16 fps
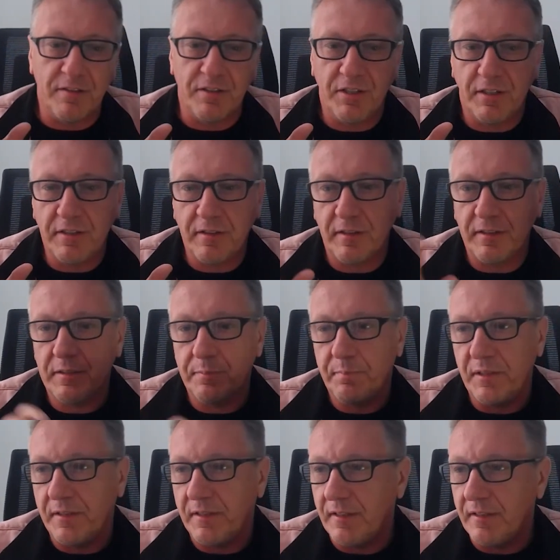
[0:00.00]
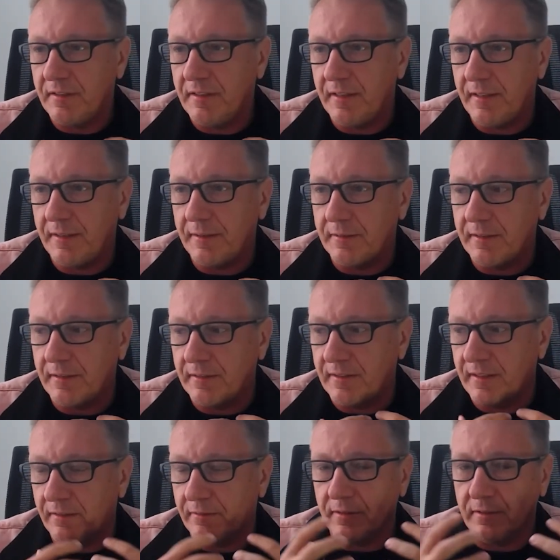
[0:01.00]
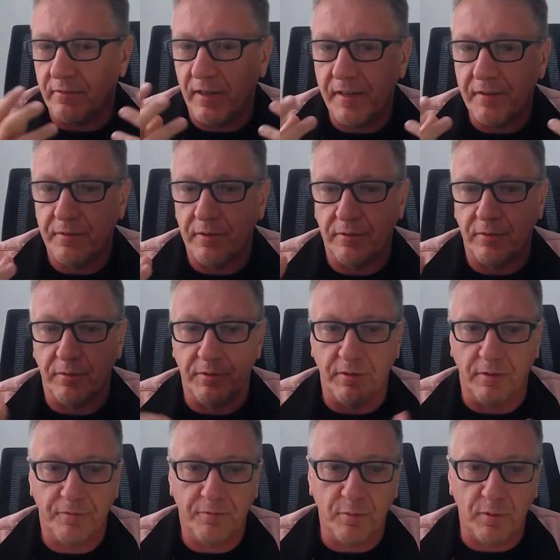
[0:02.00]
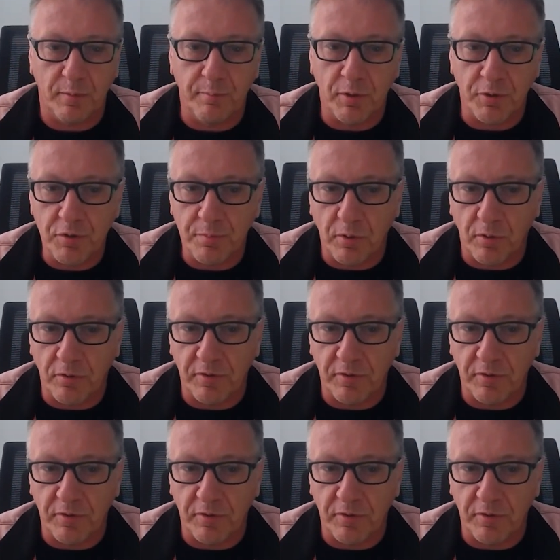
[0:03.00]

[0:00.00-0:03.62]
generally speaking, they render your software much more